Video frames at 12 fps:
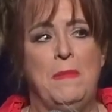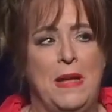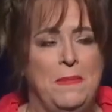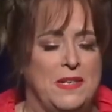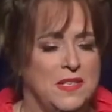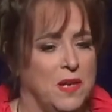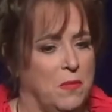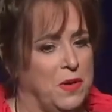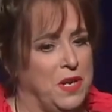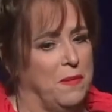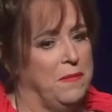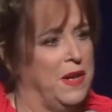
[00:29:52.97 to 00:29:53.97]
But maybe
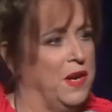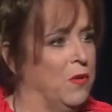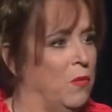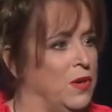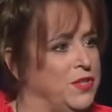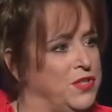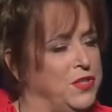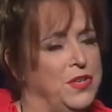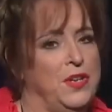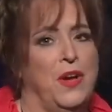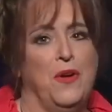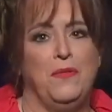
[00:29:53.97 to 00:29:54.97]
someone up there
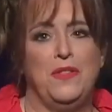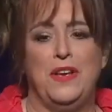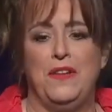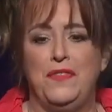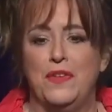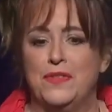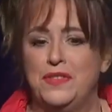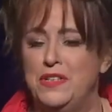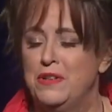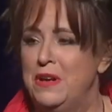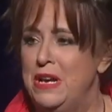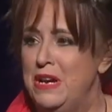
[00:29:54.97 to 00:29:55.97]
wants you to know that if you're
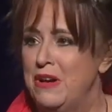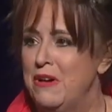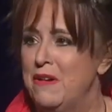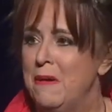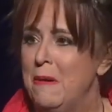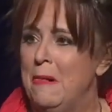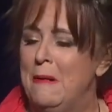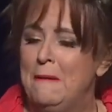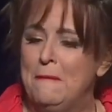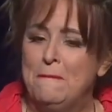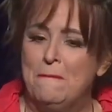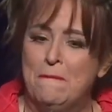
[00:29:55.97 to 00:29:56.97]
still here,
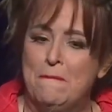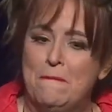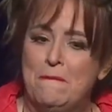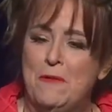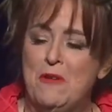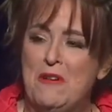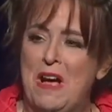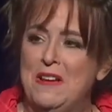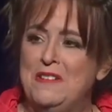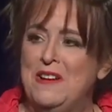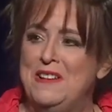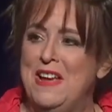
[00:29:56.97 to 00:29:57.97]
you're
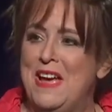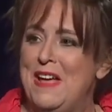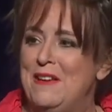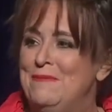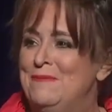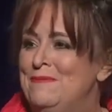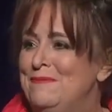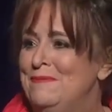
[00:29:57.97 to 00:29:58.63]
not done yet.